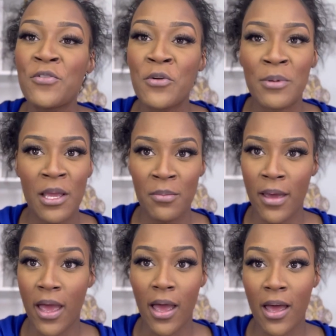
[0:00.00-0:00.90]
for being
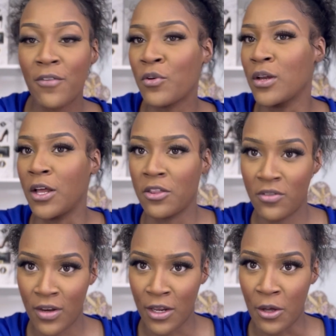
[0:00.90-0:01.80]
back for another
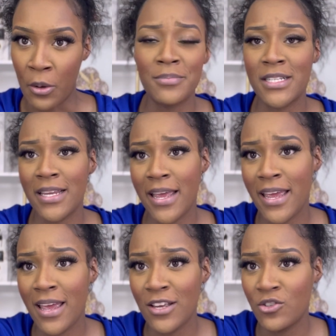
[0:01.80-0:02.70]
video. And
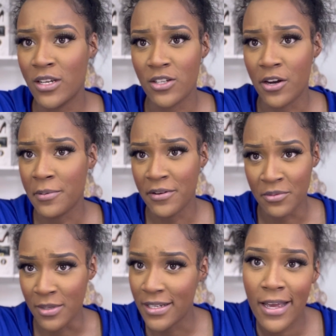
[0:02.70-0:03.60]
today, as you guys already read
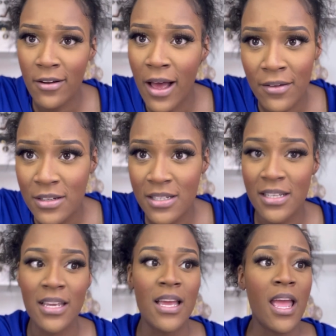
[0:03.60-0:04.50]
from the title,
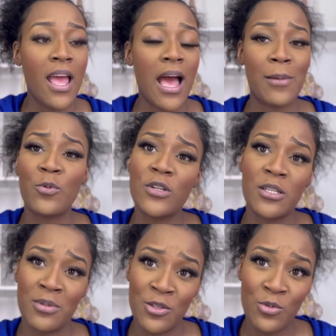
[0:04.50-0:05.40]
obviously, I'm going to
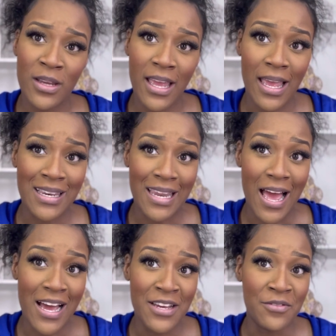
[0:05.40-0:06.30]
be doing a
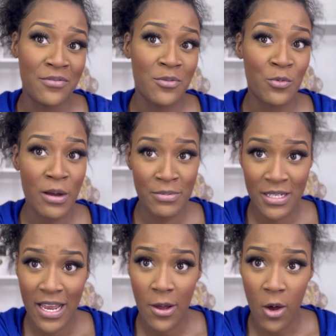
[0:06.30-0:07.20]
live website